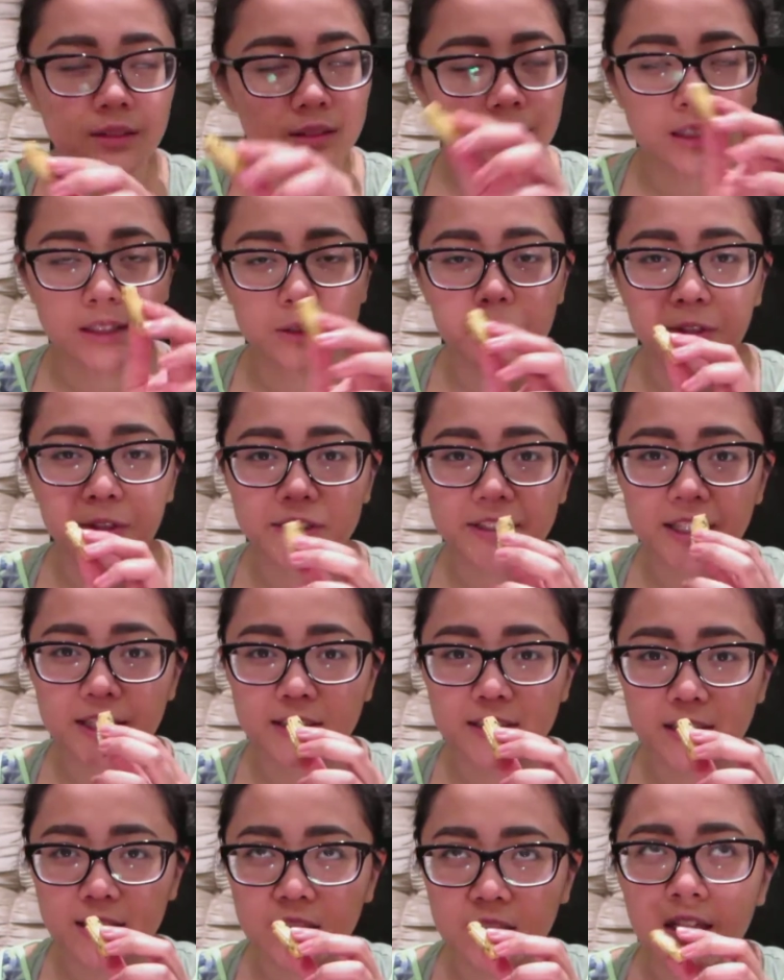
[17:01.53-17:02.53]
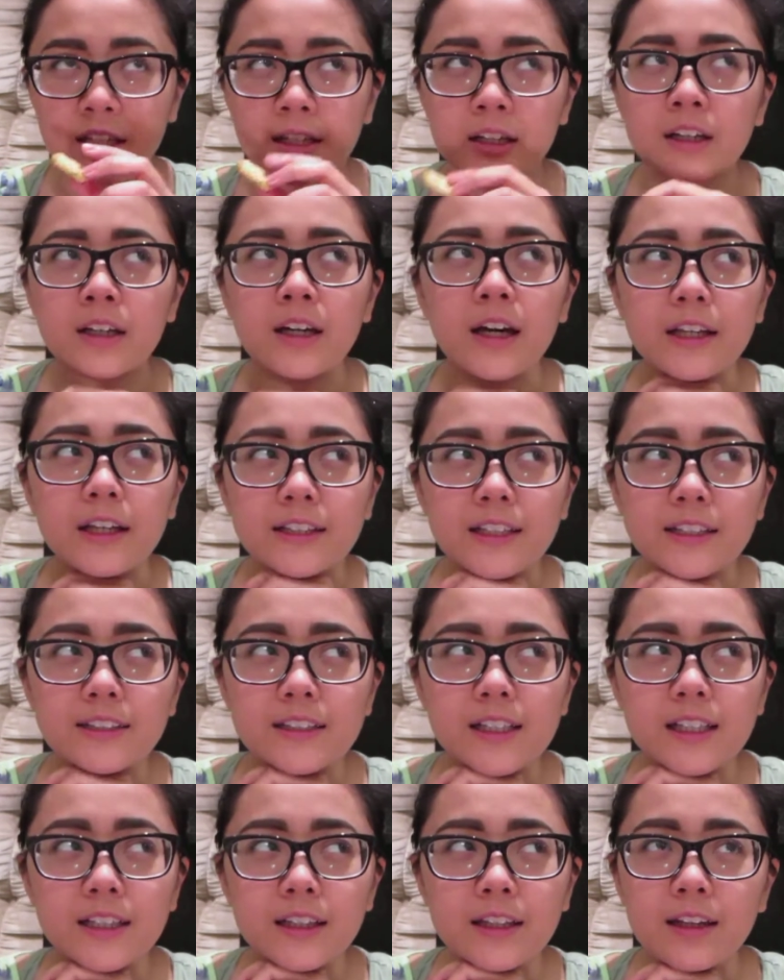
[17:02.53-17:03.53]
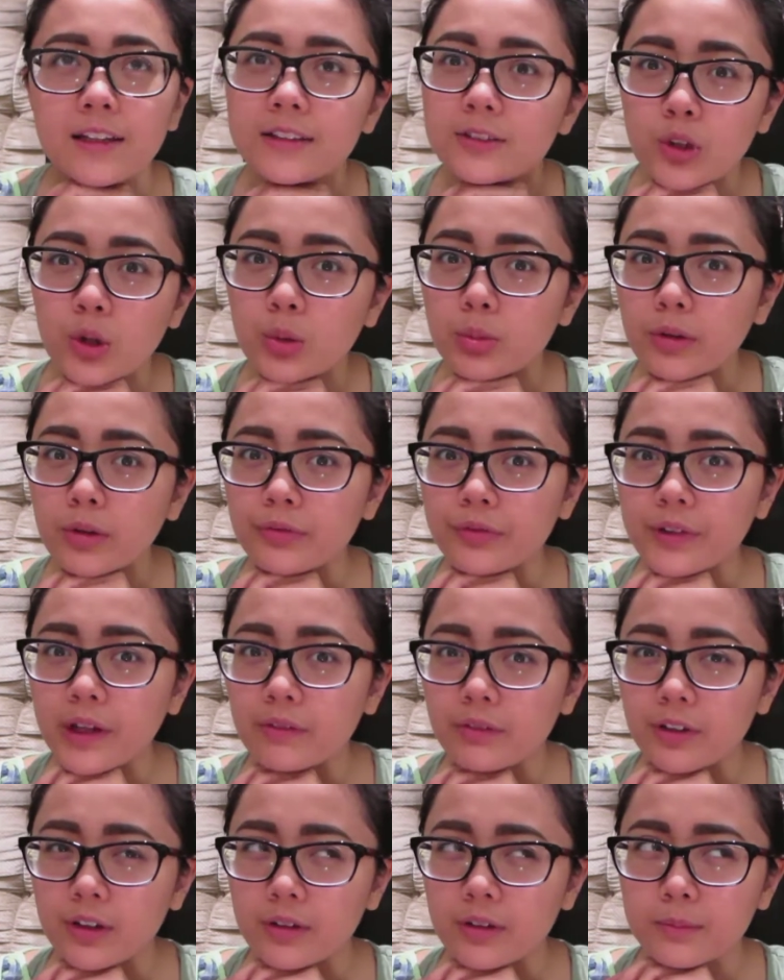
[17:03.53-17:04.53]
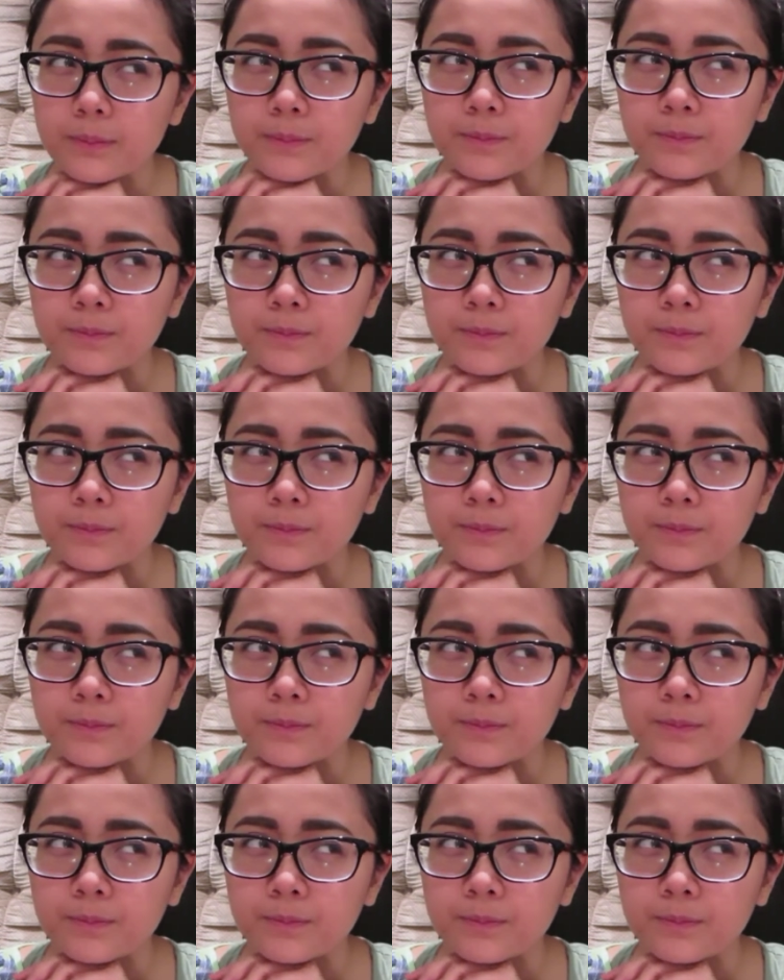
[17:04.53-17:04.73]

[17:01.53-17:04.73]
That's what it tastes like. It tastes like the adobo flavor,